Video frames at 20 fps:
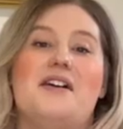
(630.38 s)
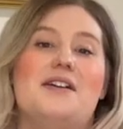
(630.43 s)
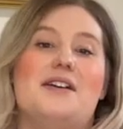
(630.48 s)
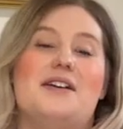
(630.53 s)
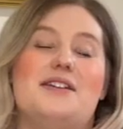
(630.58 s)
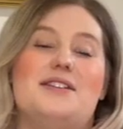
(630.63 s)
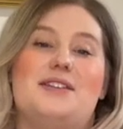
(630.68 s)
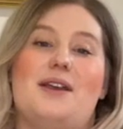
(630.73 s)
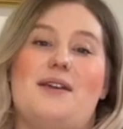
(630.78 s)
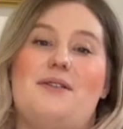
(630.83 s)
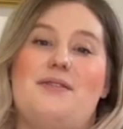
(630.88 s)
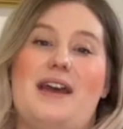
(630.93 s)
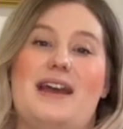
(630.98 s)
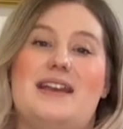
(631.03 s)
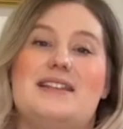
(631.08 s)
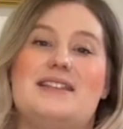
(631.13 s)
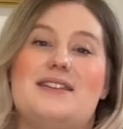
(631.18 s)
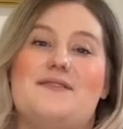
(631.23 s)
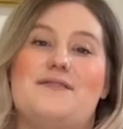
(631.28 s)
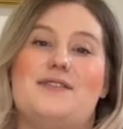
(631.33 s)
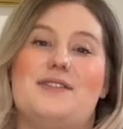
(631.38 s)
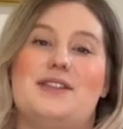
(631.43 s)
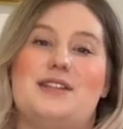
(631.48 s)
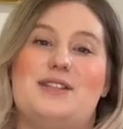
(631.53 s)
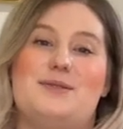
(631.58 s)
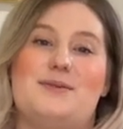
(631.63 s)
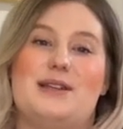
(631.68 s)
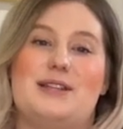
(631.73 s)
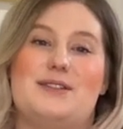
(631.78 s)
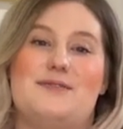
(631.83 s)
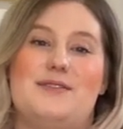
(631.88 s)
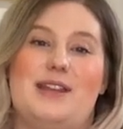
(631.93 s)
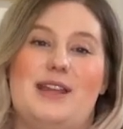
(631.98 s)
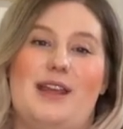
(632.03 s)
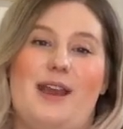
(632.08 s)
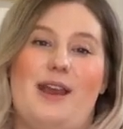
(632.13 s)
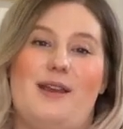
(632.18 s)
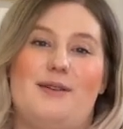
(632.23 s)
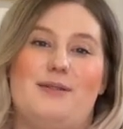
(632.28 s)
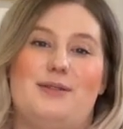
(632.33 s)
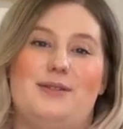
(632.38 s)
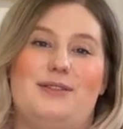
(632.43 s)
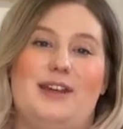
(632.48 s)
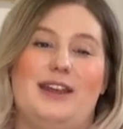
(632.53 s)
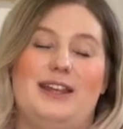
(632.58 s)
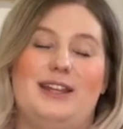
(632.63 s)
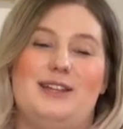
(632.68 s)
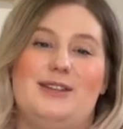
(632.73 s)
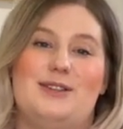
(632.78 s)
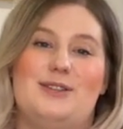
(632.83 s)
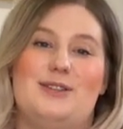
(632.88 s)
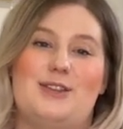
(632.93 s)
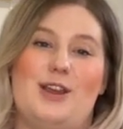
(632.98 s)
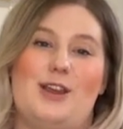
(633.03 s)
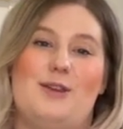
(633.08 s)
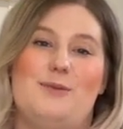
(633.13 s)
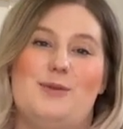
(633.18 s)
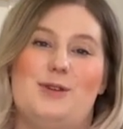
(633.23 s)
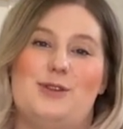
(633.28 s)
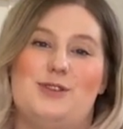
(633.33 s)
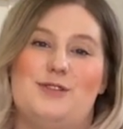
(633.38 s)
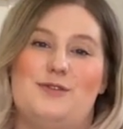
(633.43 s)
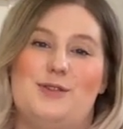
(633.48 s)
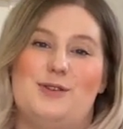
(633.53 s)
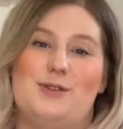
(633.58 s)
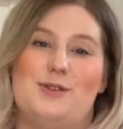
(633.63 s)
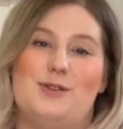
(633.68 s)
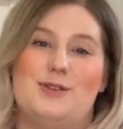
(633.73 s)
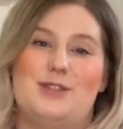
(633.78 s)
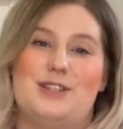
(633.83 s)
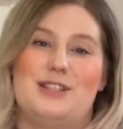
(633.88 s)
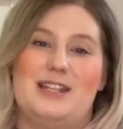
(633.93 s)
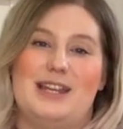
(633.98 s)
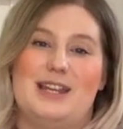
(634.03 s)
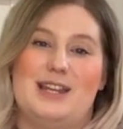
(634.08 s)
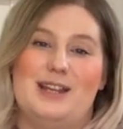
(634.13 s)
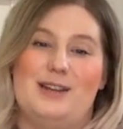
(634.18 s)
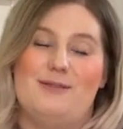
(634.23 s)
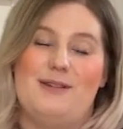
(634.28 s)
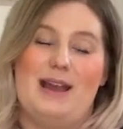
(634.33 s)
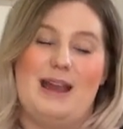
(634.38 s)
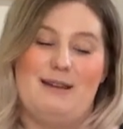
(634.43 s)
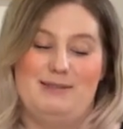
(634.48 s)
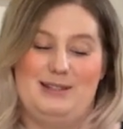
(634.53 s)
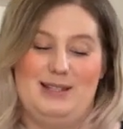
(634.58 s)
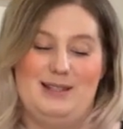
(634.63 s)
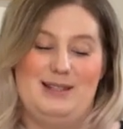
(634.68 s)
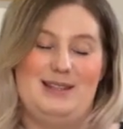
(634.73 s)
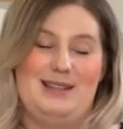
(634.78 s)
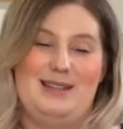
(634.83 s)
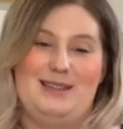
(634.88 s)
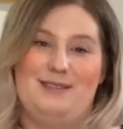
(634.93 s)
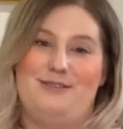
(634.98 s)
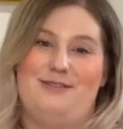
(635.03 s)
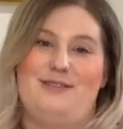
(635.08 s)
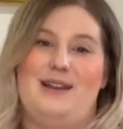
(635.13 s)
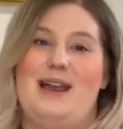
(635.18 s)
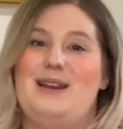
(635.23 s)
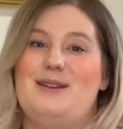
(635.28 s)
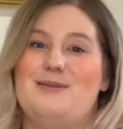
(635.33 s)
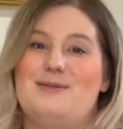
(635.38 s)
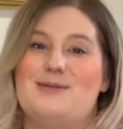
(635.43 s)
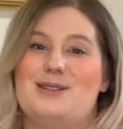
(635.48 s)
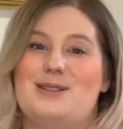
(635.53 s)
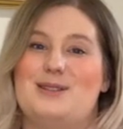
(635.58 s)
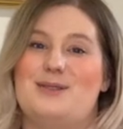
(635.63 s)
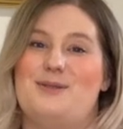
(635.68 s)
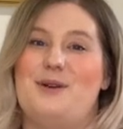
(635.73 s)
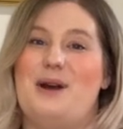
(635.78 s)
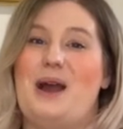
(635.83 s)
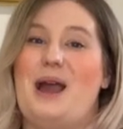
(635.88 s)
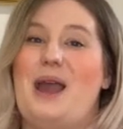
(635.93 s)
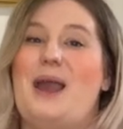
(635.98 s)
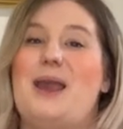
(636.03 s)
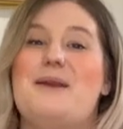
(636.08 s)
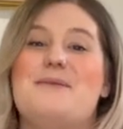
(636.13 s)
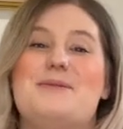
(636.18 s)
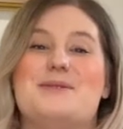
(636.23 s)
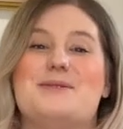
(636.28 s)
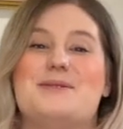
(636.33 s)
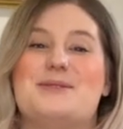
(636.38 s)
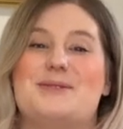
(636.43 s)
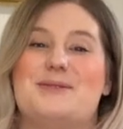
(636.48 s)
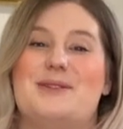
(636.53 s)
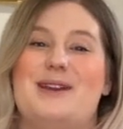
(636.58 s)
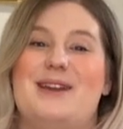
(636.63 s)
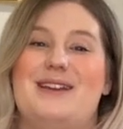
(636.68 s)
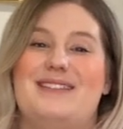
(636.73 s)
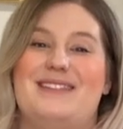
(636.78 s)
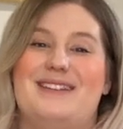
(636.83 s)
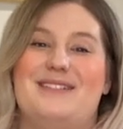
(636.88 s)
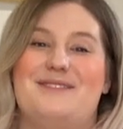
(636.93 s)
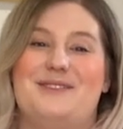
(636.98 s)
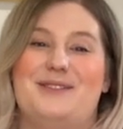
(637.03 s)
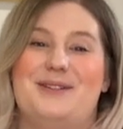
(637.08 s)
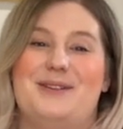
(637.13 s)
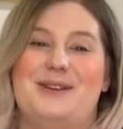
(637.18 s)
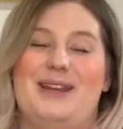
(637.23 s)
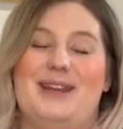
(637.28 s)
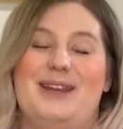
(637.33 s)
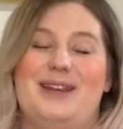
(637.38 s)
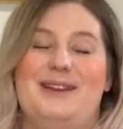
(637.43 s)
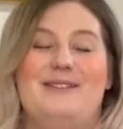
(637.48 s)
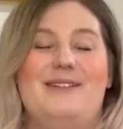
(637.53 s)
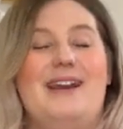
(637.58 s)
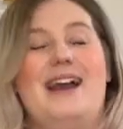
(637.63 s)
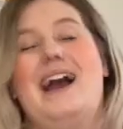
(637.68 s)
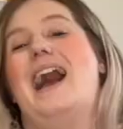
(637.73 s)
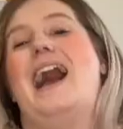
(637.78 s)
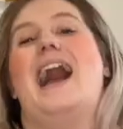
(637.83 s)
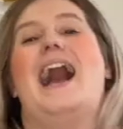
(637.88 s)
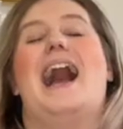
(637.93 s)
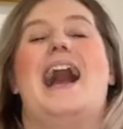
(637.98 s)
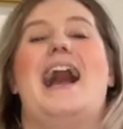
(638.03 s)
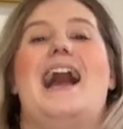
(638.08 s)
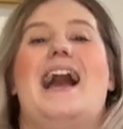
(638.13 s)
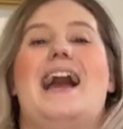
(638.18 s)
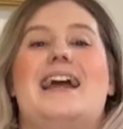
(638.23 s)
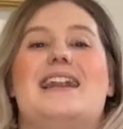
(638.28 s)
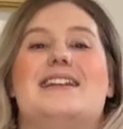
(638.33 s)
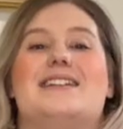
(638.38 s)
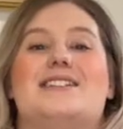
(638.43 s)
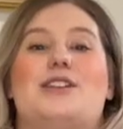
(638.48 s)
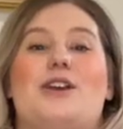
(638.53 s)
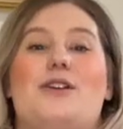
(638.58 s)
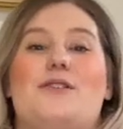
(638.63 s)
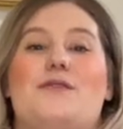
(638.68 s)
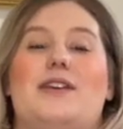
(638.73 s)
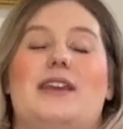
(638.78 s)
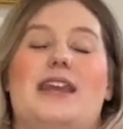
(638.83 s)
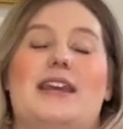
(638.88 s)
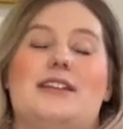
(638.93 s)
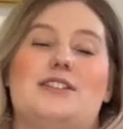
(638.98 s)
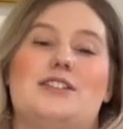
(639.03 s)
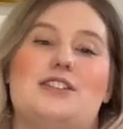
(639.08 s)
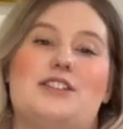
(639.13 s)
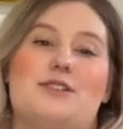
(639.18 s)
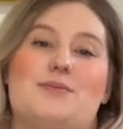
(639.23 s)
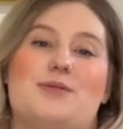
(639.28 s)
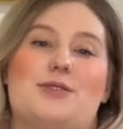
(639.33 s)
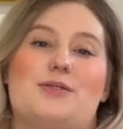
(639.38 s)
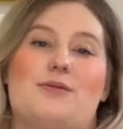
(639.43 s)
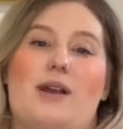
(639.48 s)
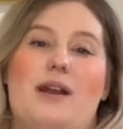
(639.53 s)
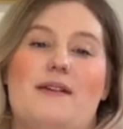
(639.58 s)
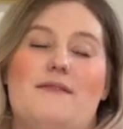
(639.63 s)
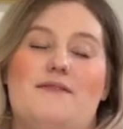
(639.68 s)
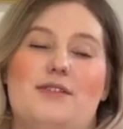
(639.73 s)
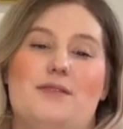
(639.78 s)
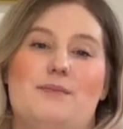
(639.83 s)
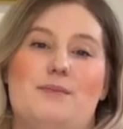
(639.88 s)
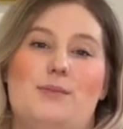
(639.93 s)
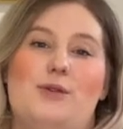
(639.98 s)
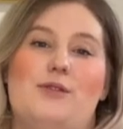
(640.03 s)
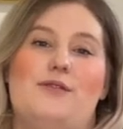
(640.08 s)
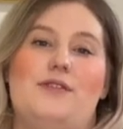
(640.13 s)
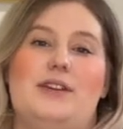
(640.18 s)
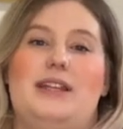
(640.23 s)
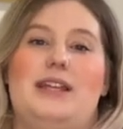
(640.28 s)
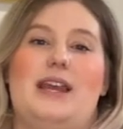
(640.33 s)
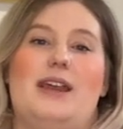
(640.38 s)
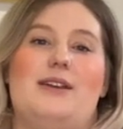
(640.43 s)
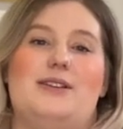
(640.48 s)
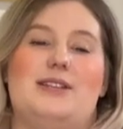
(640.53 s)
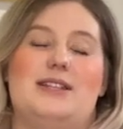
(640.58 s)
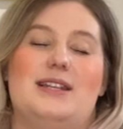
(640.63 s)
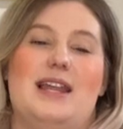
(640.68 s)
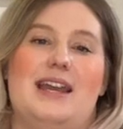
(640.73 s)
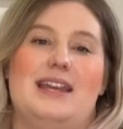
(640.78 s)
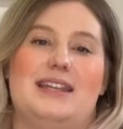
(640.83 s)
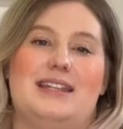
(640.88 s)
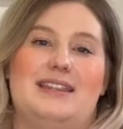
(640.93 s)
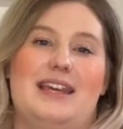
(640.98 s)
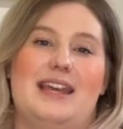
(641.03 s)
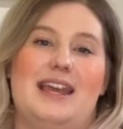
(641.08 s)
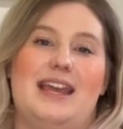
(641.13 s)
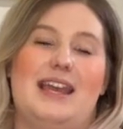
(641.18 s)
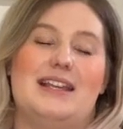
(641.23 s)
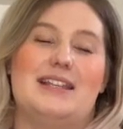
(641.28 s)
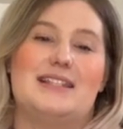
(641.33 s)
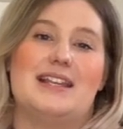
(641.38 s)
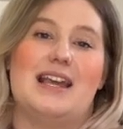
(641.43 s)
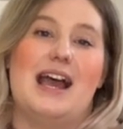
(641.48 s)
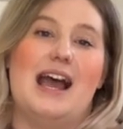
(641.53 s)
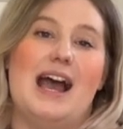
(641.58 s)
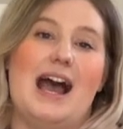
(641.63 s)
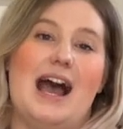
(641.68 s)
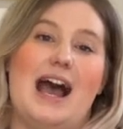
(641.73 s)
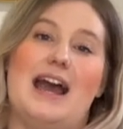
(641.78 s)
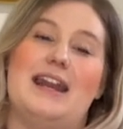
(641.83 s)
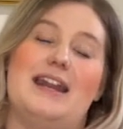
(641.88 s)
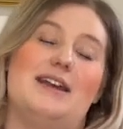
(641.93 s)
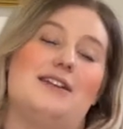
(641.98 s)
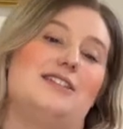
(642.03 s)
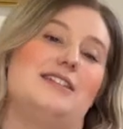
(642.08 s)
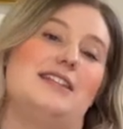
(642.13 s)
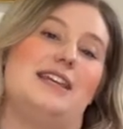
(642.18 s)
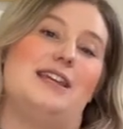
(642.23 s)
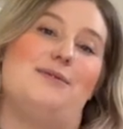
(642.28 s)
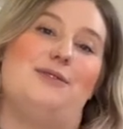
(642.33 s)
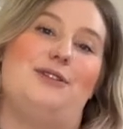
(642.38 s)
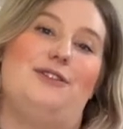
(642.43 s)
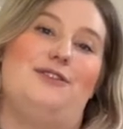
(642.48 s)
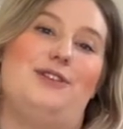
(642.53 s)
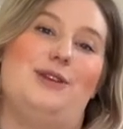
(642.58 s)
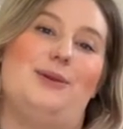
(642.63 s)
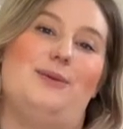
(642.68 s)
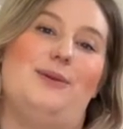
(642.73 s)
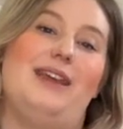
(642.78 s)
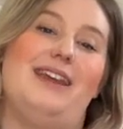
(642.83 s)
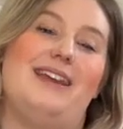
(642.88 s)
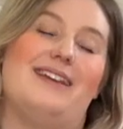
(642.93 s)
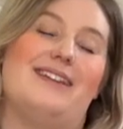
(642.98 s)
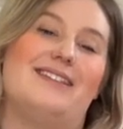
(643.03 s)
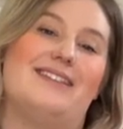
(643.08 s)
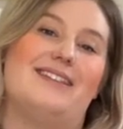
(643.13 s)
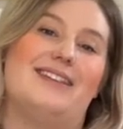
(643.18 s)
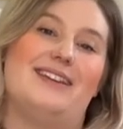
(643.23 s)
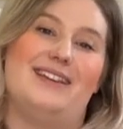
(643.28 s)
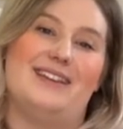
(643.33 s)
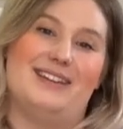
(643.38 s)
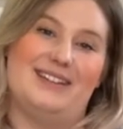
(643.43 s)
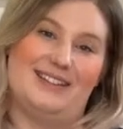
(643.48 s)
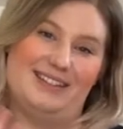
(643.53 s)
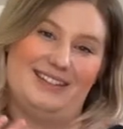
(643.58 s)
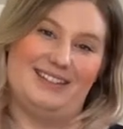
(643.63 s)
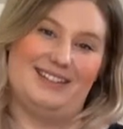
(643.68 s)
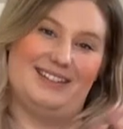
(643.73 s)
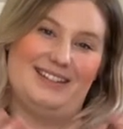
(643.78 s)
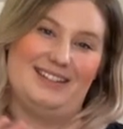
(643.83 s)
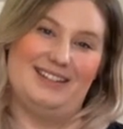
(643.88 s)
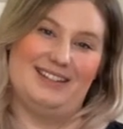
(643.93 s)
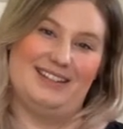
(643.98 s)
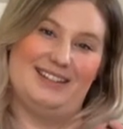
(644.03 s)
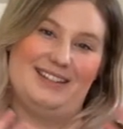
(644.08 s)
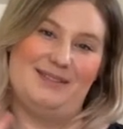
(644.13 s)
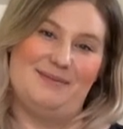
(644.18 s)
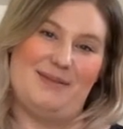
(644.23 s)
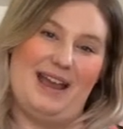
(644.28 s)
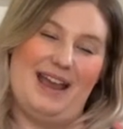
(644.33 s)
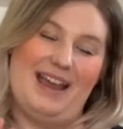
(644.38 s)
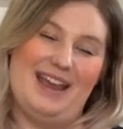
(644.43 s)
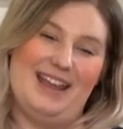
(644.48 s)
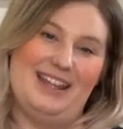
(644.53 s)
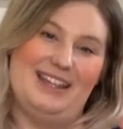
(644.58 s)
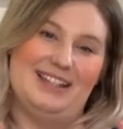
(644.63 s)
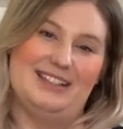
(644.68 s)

So that's it for this week's video. Thank you so much for sticking around to see the final result. I hope it was worth it for you. And don't forget to subscribe for more videos like this. And I'll see you in a few weeks. Bye.